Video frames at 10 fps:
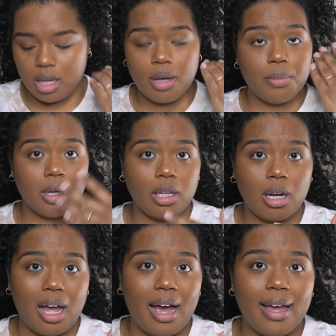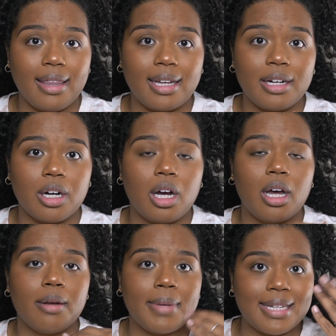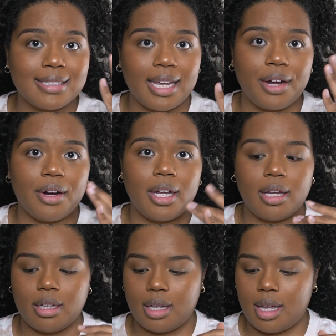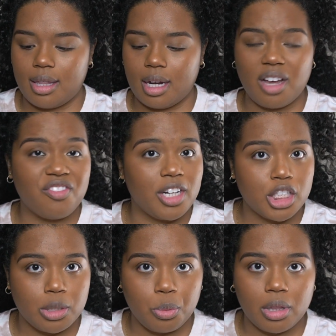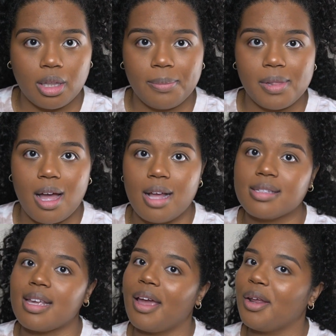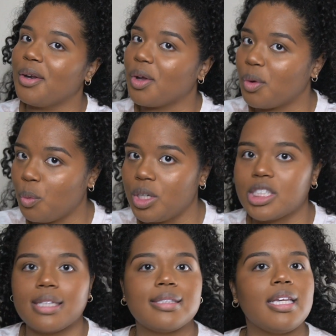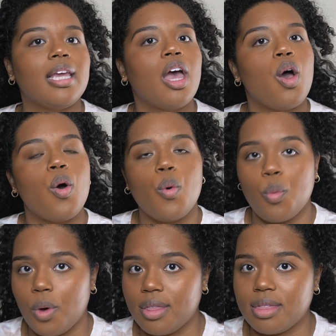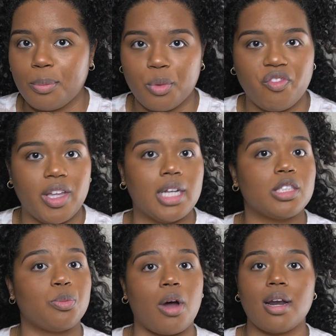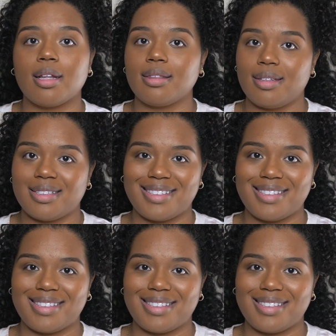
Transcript: put a little eyeliner on, mascara, and then I'll finish up with lip gloss, and we shall see what the finished product looks